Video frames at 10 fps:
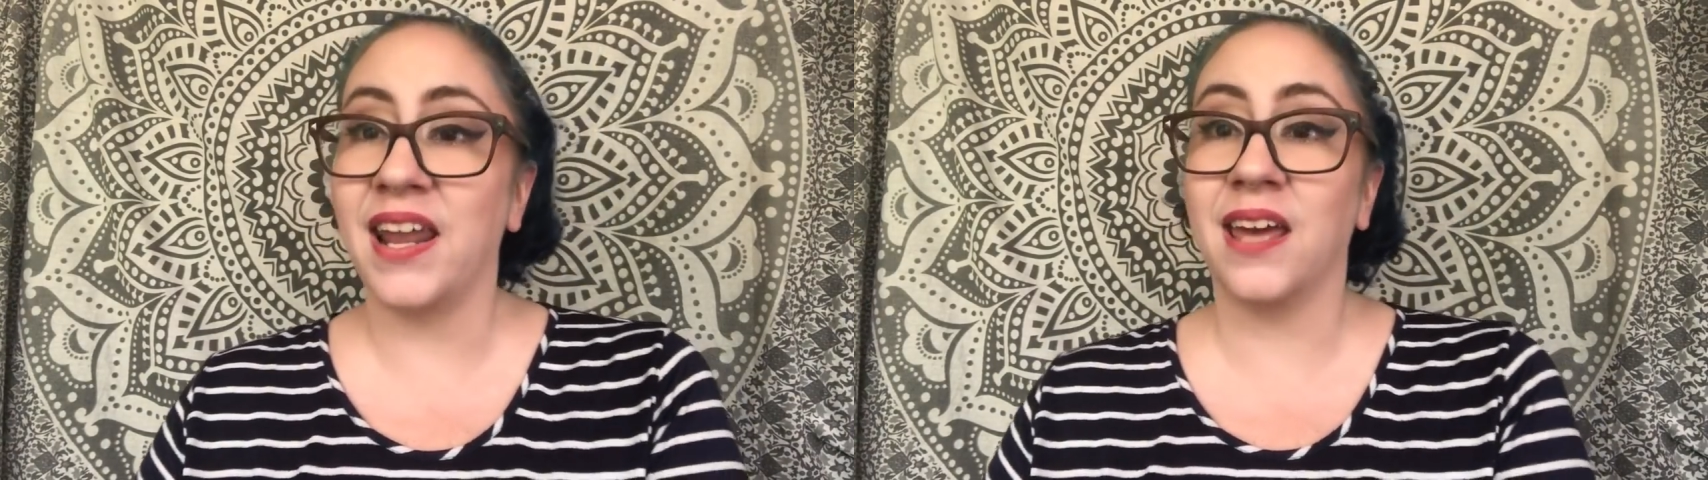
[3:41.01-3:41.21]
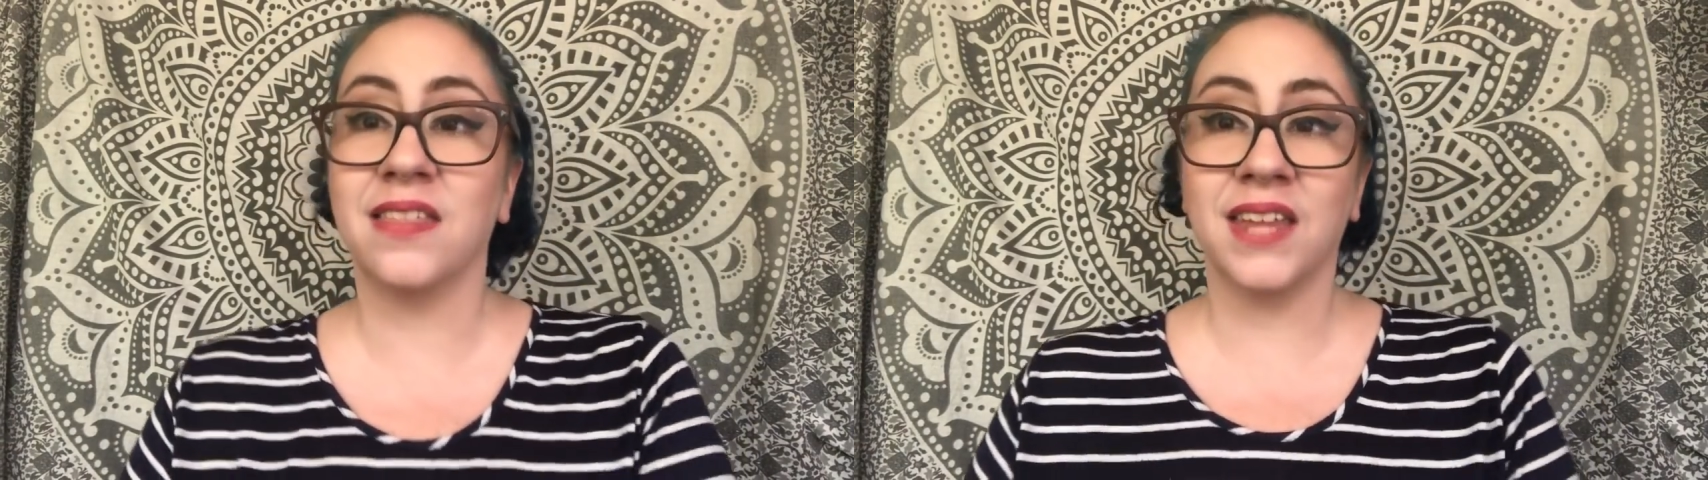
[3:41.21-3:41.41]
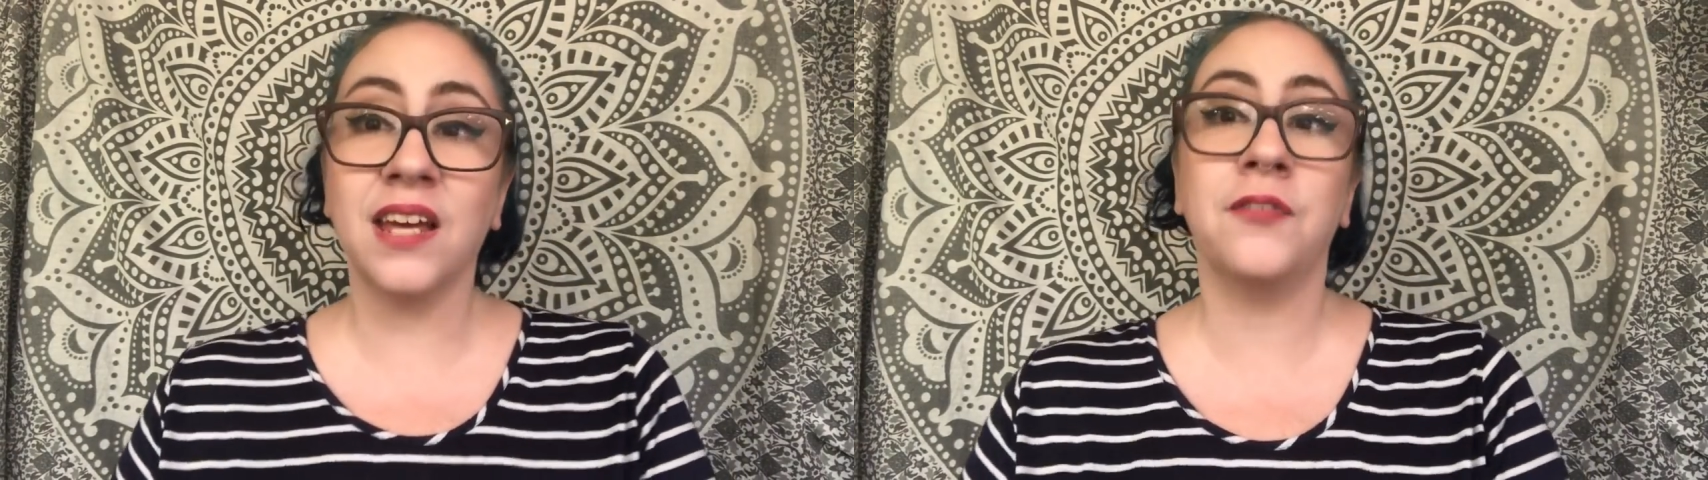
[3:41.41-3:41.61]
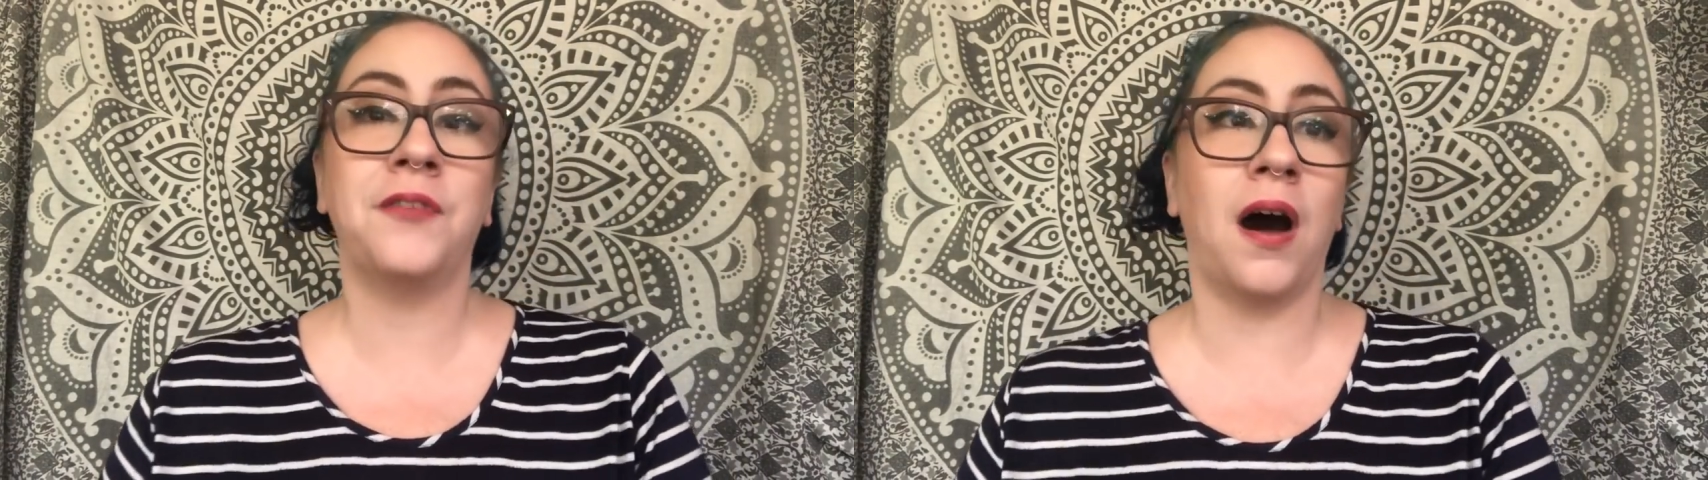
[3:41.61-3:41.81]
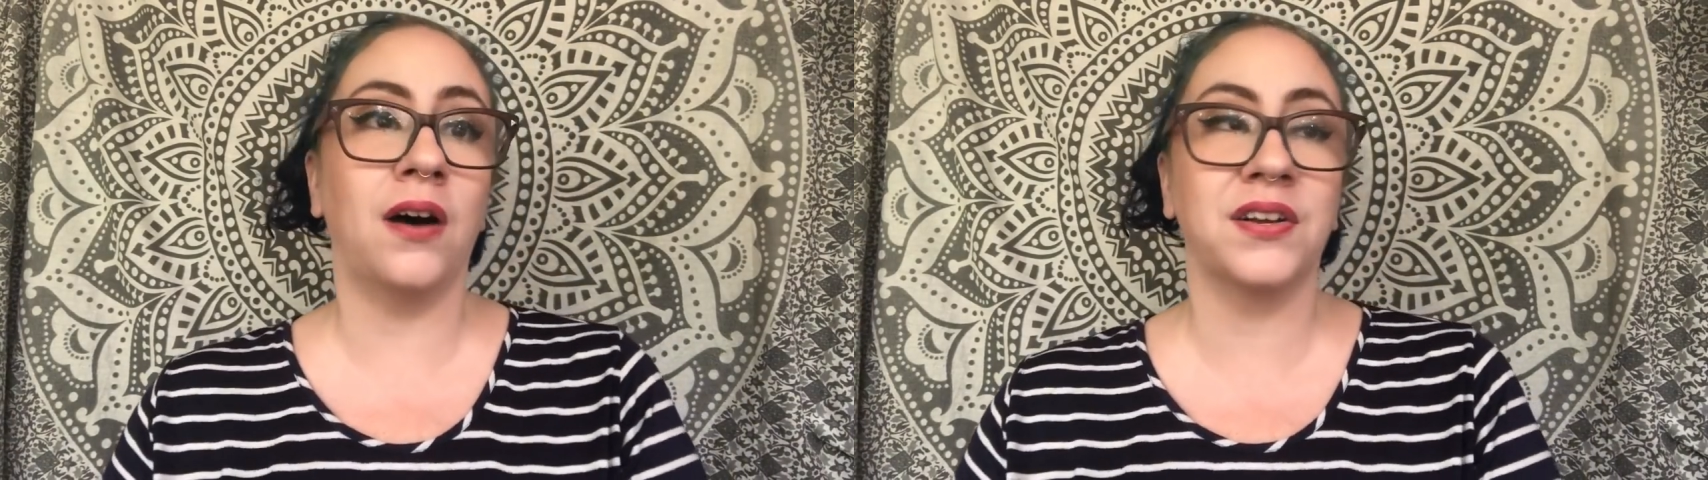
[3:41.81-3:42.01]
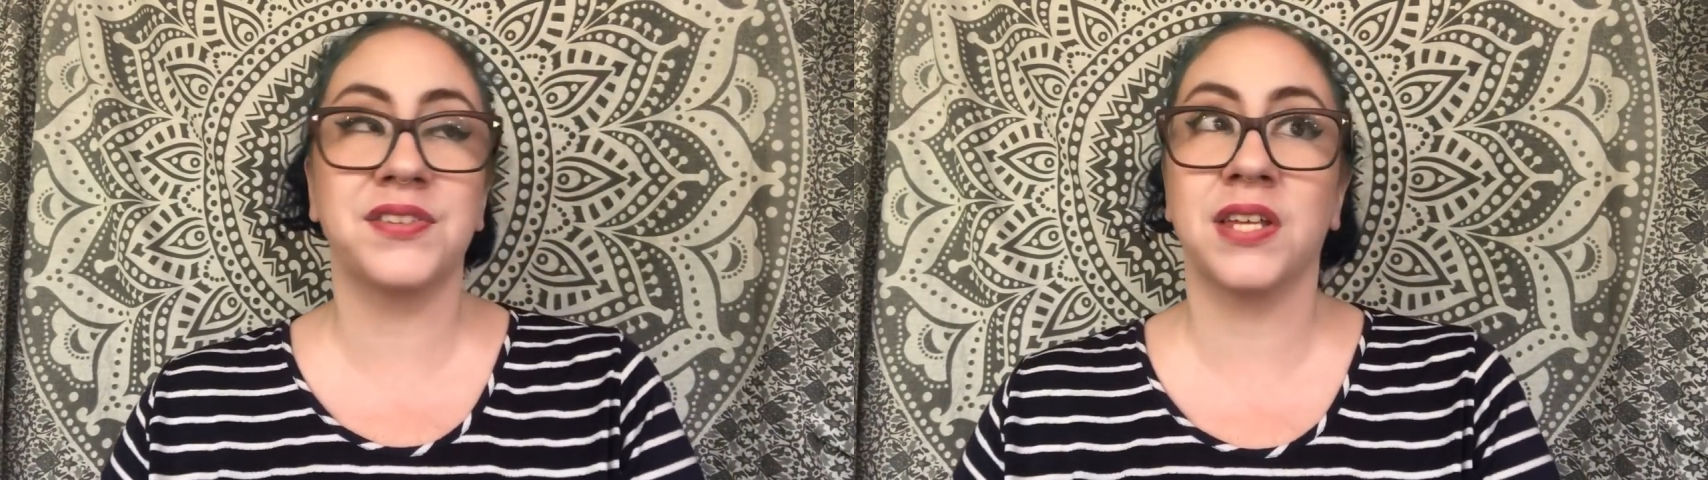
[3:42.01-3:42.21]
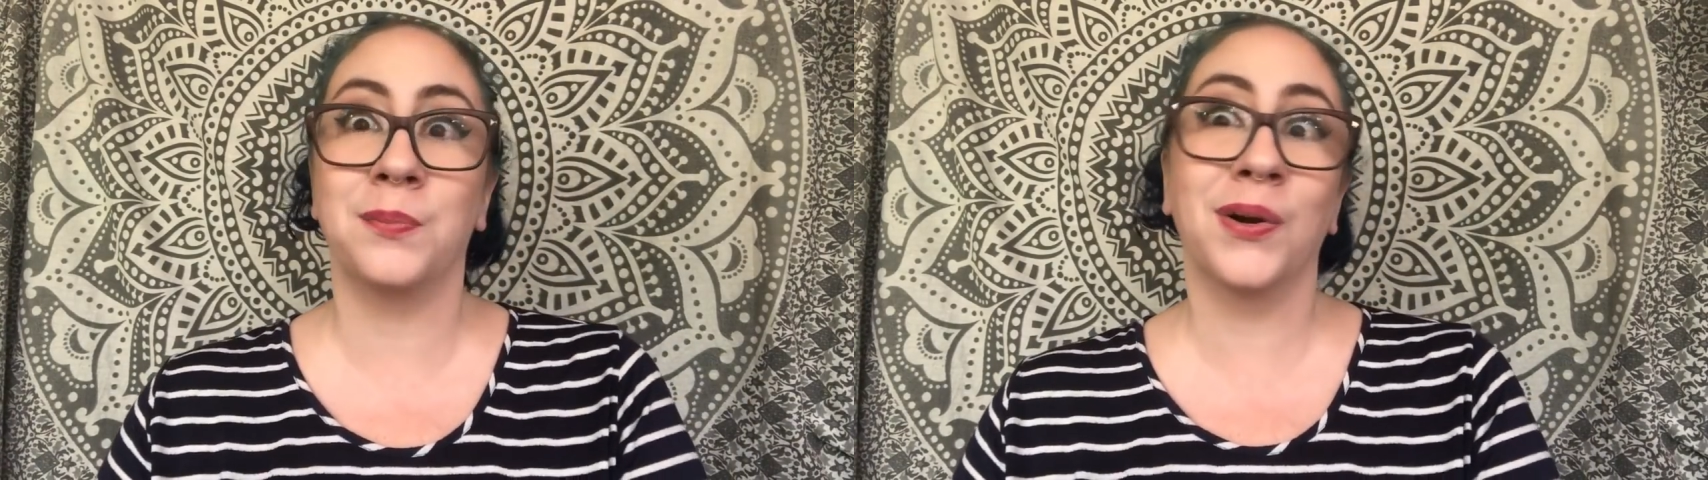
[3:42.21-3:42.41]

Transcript: and I think fall is the